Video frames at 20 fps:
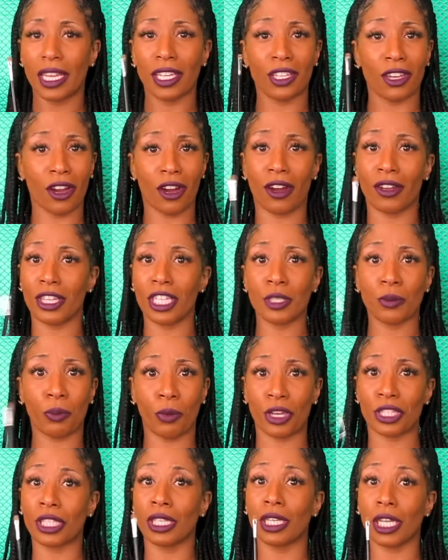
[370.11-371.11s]
Y'all, this
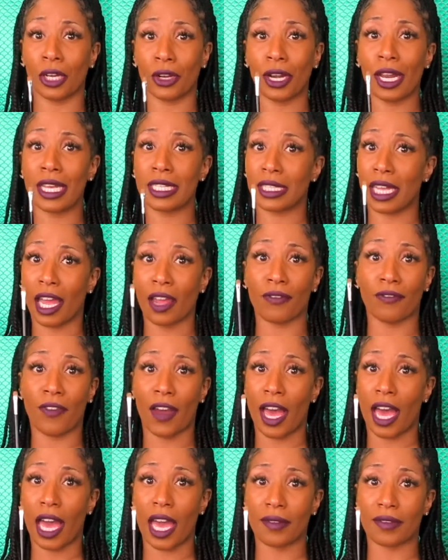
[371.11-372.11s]
brush literally is like
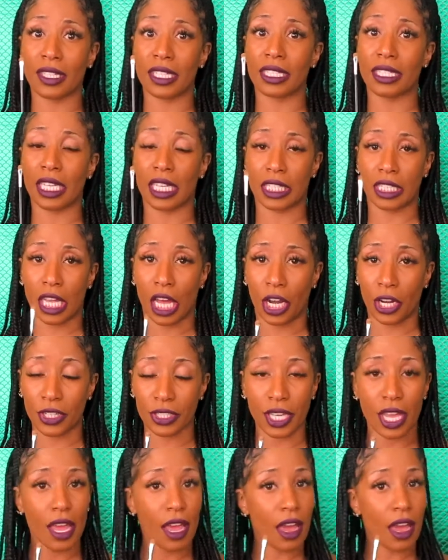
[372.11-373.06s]
$5 to $6.